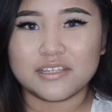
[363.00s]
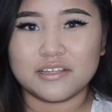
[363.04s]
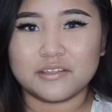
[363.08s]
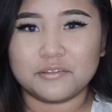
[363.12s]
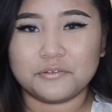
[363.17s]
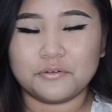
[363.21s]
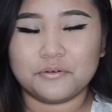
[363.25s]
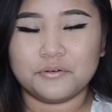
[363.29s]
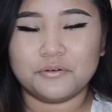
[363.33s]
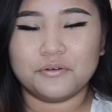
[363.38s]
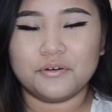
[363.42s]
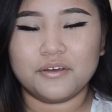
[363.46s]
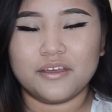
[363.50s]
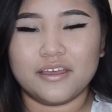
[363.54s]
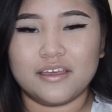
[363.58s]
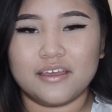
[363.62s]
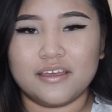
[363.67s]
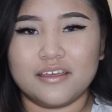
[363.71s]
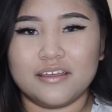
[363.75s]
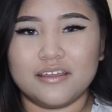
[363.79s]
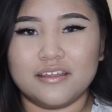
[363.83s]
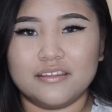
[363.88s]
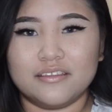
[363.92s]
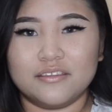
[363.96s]
na to.
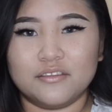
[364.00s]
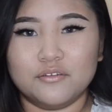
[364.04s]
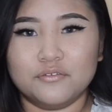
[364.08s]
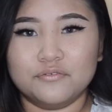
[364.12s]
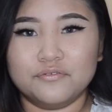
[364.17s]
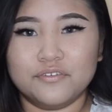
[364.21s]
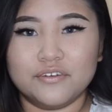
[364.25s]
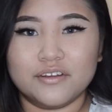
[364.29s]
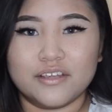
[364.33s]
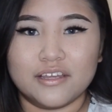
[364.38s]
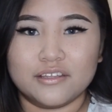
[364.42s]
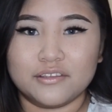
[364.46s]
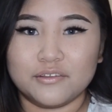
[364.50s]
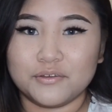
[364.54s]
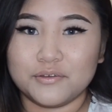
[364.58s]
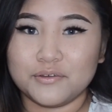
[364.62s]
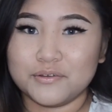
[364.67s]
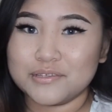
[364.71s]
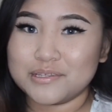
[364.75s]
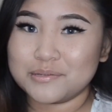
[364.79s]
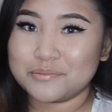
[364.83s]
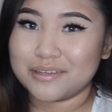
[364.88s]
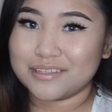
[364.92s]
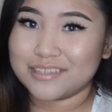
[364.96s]
And don't forget to
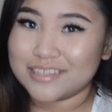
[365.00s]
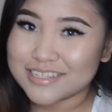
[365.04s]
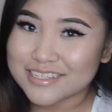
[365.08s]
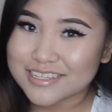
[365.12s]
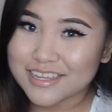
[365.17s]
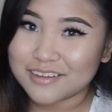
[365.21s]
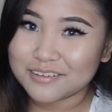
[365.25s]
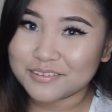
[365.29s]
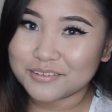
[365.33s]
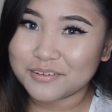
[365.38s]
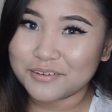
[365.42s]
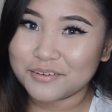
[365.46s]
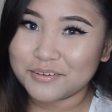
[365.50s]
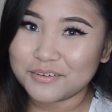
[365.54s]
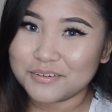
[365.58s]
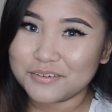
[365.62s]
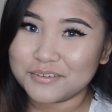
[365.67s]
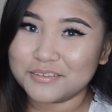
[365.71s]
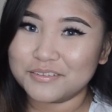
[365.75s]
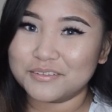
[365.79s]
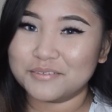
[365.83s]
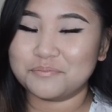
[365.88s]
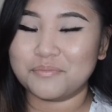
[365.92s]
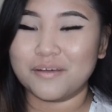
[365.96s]
use my discount
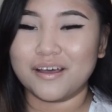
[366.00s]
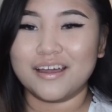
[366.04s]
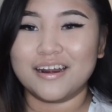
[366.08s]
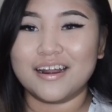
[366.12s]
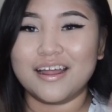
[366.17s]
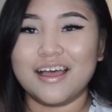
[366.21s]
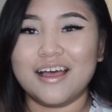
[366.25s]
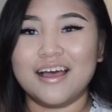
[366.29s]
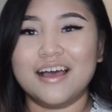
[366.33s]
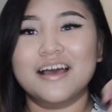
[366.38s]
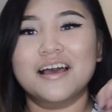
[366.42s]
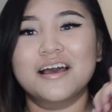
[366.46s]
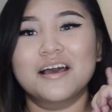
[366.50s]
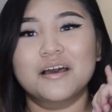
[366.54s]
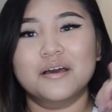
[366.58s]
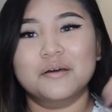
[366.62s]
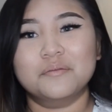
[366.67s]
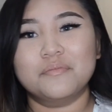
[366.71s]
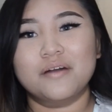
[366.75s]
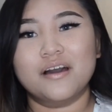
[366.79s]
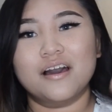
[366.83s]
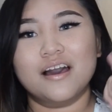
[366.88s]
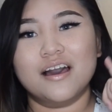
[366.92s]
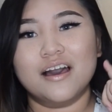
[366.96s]
code para
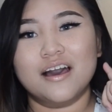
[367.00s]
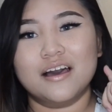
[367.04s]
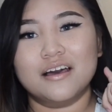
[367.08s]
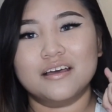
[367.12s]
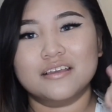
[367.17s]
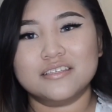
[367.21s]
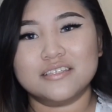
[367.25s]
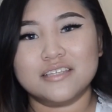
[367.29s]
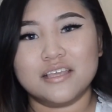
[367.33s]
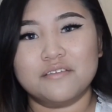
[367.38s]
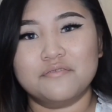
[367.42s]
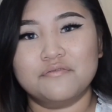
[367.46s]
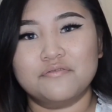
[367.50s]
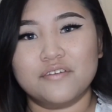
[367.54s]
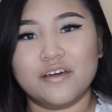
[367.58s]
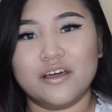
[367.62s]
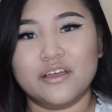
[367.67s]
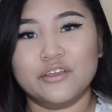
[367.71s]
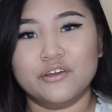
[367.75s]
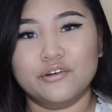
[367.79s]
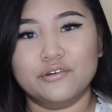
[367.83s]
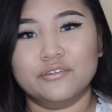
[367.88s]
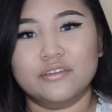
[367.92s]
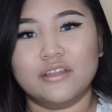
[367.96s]
maka-save
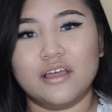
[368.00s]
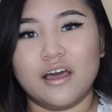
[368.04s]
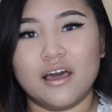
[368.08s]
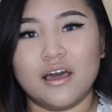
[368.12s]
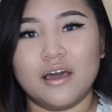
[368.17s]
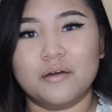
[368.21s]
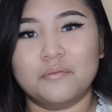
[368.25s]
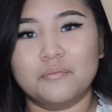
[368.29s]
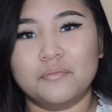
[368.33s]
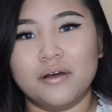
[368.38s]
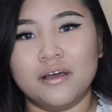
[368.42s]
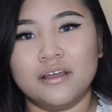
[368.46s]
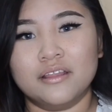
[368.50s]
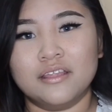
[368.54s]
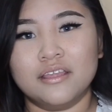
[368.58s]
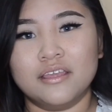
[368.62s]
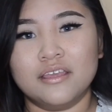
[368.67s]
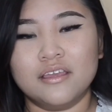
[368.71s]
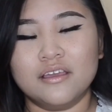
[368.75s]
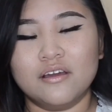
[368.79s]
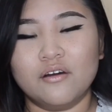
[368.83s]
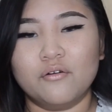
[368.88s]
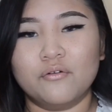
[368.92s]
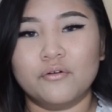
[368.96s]
kayo ng
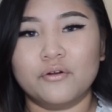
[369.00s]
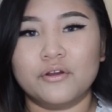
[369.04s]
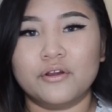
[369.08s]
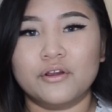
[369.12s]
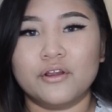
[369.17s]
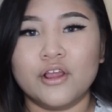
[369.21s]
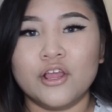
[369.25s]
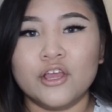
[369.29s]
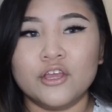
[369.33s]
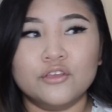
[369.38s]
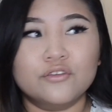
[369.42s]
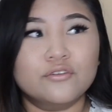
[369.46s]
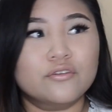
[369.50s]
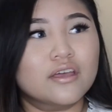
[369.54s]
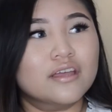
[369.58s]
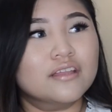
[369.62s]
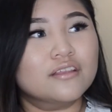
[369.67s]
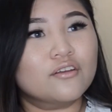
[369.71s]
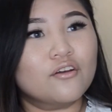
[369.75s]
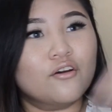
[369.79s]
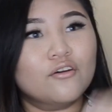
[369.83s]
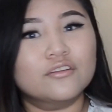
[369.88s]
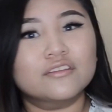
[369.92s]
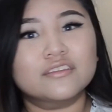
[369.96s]
money. Or you can
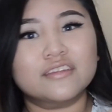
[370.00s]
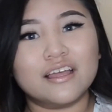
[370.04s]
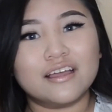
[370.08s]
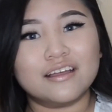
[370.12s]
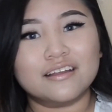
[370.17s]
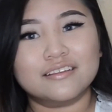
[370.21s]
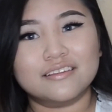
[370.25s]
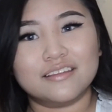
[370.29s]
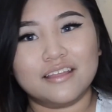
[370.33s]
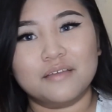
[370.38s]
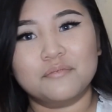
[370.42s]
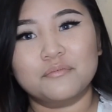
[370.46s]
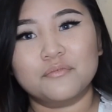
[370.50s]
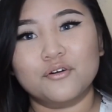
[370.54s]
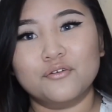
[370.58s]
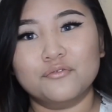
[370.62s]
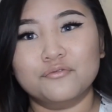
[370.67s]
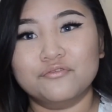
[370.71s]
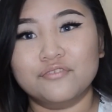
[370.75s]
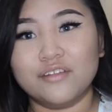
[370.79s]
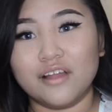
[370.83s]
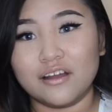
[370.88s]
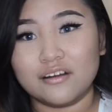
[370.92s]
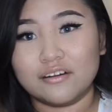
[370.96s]
contact them,
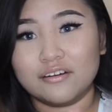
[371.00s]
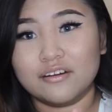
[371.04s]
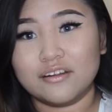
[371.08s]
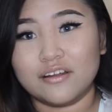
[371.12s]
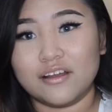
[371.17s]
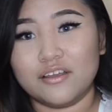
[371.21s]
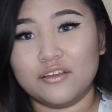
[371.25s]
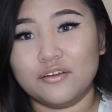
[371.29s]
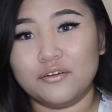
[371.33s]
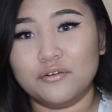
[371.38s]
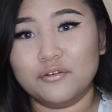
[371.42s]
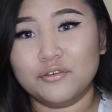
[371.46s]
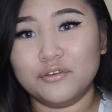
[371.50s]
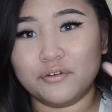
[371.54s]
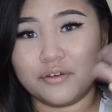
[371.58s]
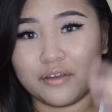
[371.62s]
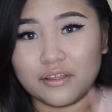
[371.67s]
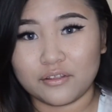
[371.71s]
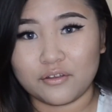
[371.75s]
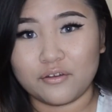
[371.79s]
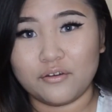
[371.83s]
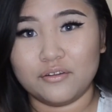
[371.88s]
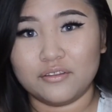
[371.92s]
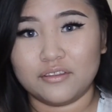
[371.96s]
kung vlogger kayo, you
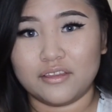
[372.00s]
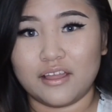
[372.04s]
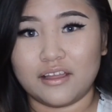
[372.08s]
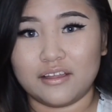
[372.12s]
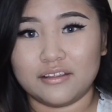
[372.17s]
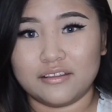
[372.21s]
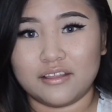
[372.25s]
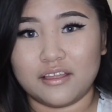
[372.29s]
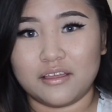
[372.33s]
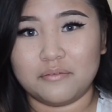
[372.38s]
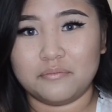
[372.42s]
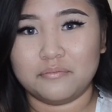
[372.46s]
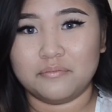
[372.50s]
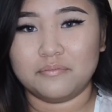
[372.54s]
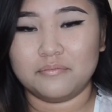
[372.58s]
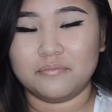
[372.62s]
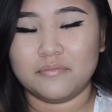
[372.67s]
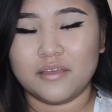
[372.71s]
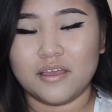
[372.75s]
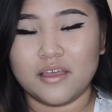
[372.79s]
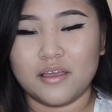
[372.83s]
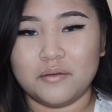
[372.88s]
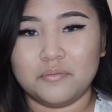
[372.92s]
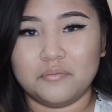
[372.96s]
can contact them
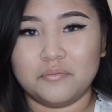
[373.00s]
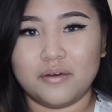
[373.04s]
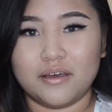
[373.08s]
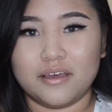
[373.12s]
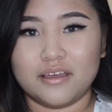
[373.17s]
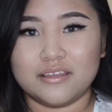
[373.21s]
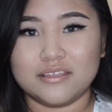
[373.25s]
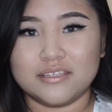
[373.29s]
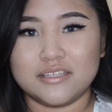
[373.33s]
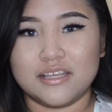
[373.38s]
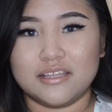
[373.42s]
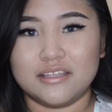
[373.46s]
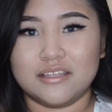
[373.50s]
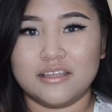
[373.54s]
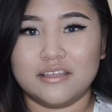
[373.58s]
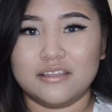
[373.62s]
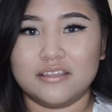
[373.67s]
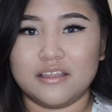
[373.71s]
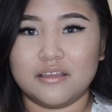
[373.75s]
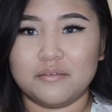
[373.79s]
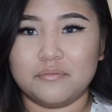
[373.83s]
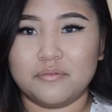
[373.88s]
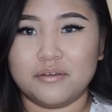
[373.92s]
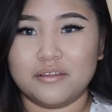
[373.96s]
by sending
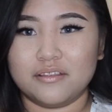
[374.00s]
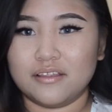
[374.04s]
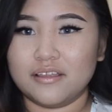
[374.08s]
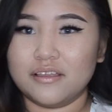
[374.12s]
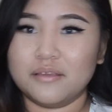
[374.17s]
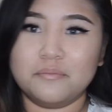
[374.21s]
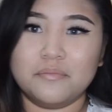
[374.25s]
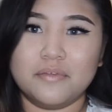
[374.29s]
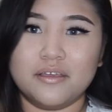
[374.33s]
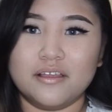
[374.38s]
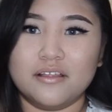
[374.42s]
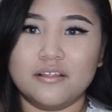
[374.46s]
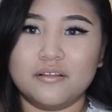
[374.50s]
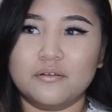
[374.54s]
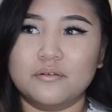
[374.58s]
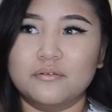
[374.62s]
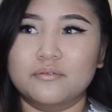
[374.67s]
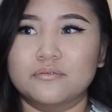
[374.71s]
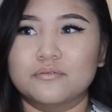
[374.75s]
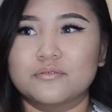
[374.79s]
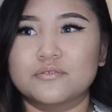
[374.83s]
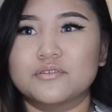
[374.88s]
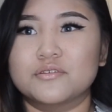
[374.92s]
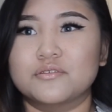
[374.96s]
them an email kung
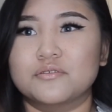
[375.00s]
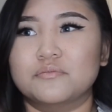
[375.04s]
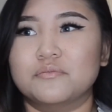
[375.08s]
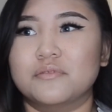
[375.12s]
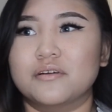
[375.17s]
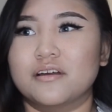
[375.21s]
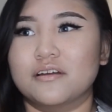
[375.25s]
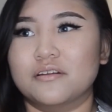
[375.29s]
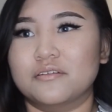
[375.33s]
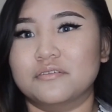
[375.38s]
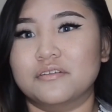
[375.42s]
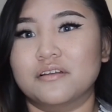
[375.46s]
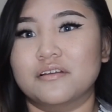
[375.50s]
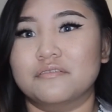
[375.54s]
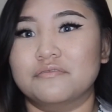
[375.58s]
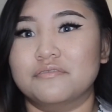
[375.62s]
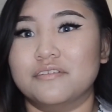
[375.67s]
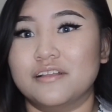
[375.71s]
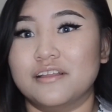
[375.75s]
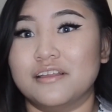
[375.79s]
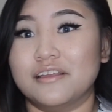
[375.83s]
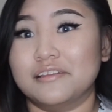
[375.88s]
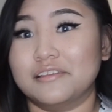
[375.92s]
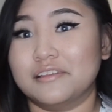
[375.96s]
gusto nyo magkaroon ng
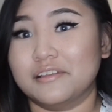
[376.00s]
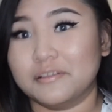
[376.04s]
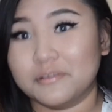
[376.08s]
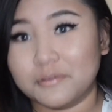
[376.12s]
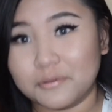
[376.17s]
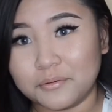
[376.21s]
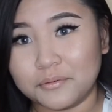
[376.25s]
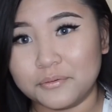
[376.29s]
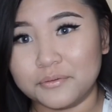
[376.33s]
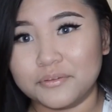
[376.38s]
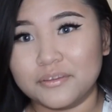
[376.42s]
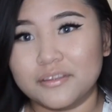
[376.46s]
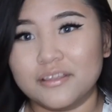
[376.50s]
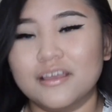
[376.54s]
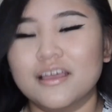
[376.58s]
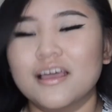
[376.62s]
affiliated code.